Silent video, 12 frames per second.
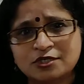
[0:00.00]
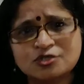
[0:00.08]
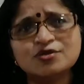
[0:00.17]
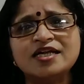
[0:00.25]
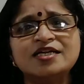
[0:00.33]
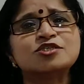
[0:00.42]

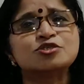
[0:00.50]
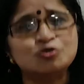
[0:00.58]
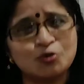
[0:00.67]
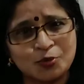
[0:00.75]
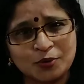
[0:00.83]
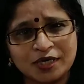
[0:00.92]
So let us
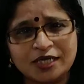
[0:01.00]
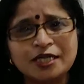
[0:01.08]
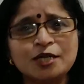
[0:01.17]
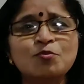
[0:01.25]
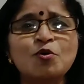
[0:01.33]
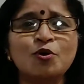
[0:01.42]
know a
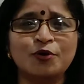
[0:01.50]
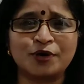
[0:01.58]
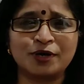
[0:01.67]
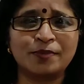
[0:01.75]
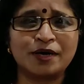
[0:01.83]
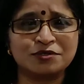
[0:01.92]
little more
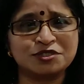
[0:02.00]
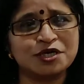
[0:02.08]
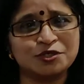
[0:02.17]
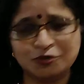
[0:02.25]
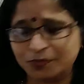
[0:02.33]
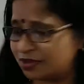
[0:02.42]
about our
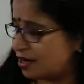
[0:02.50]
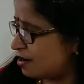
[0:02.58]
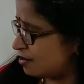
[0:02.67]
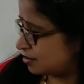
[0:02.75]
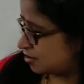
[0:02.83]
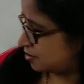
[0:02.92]
human
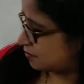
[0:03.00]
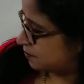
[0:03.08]
heart.